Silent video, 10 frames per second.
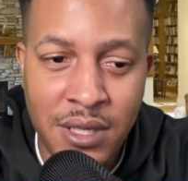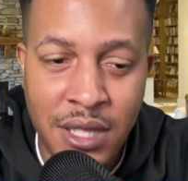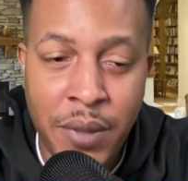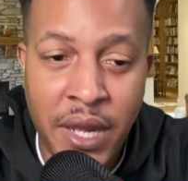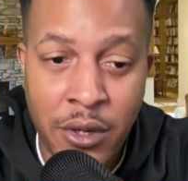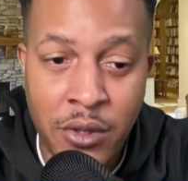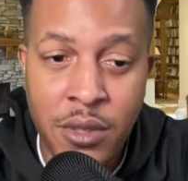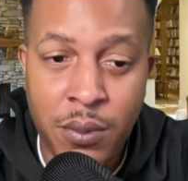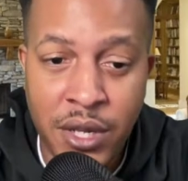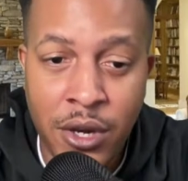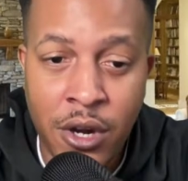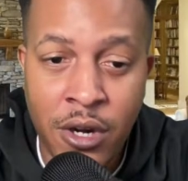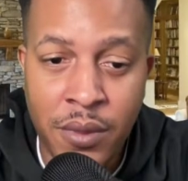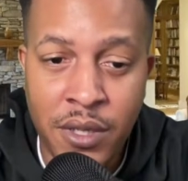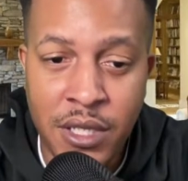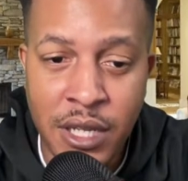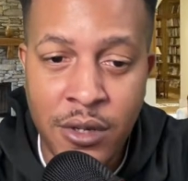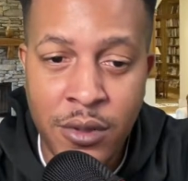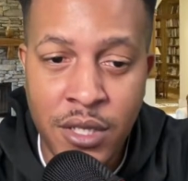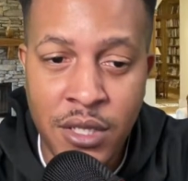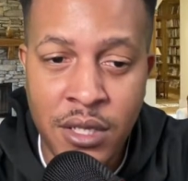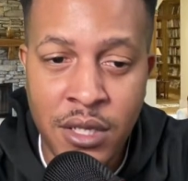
the Bengals to play hard because I know this.